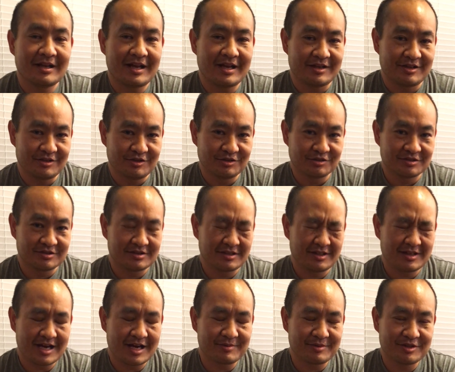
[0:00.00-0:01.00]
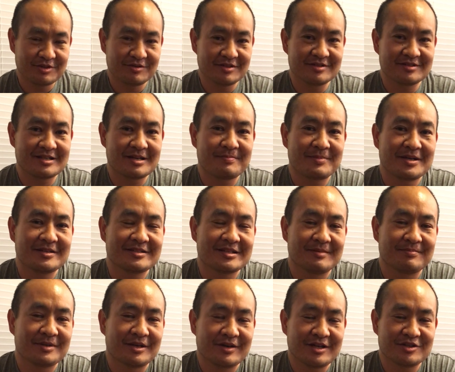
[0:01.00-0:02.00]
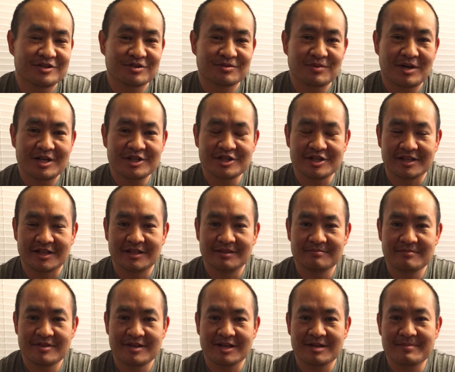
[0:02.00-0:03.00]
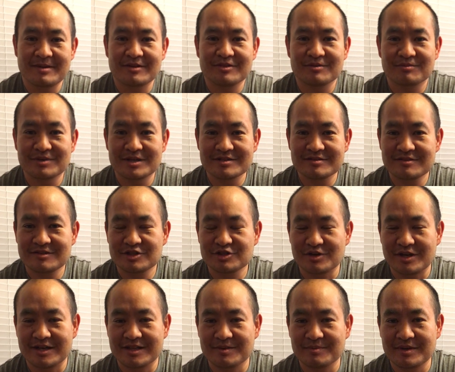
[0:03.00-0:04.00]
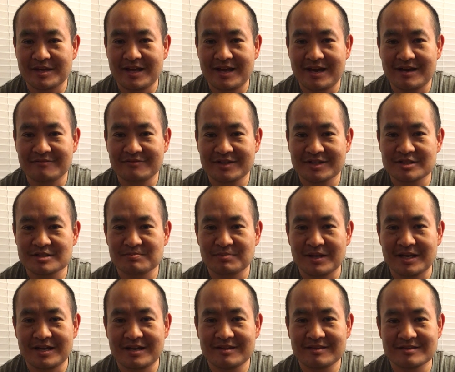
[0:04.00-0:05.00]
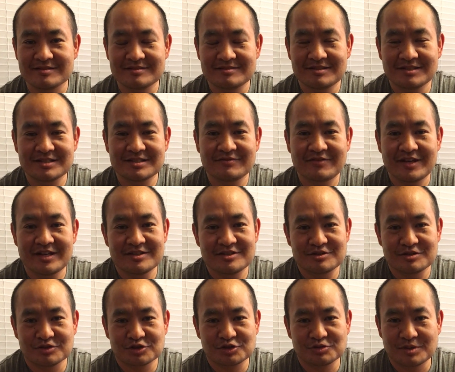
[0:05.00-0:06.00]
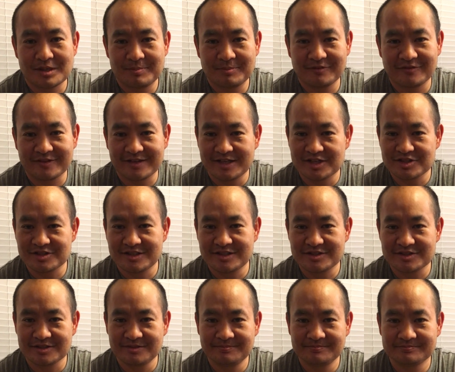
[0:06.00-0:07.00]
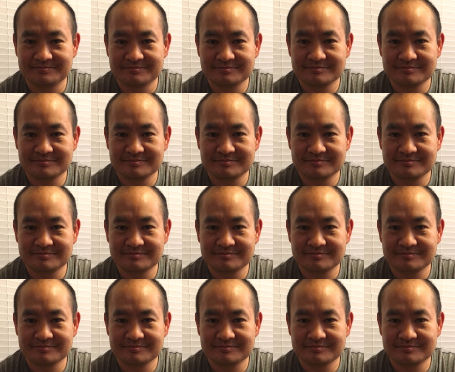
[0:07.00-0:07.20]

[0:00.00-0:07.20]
And you'll see how we do this step by step. Now, as you're watching it, think about the rest of the training that we have explaining the 6-phase social amplification engine.